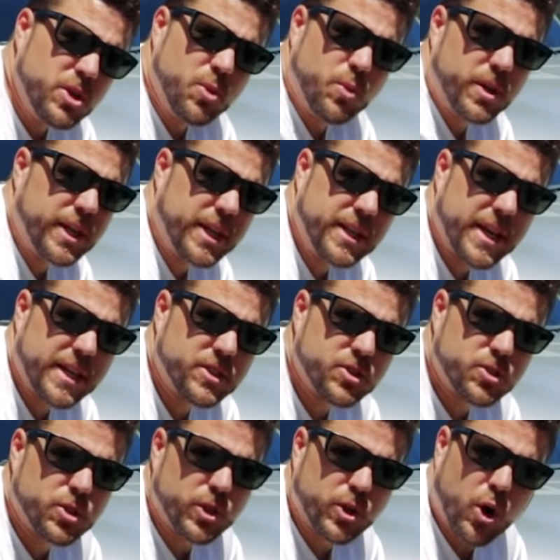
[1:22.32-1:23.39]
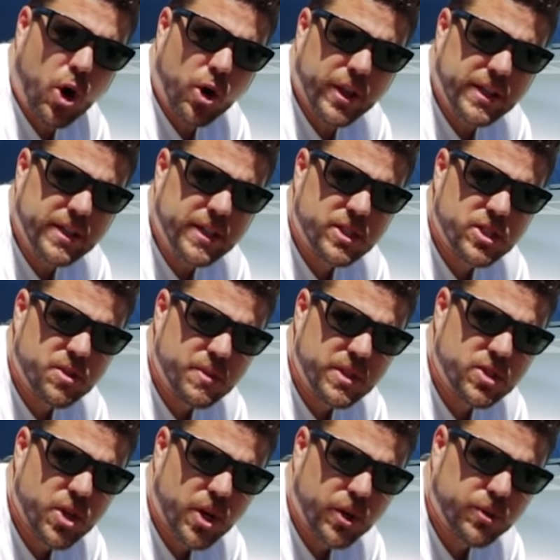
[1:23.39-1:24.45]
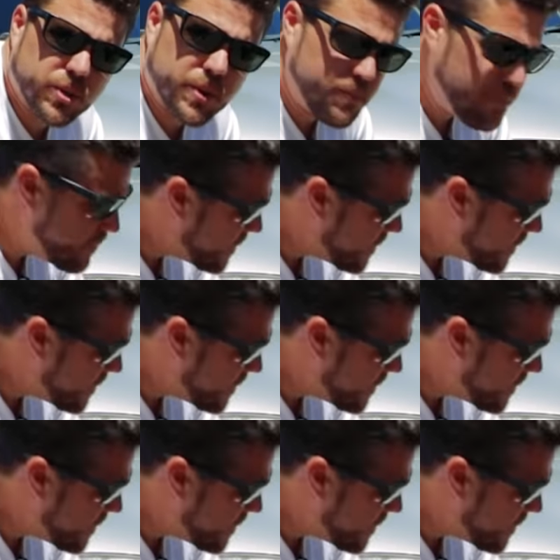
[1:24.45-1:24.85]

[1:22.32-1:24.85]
you want to connect to the car that needs to be towed.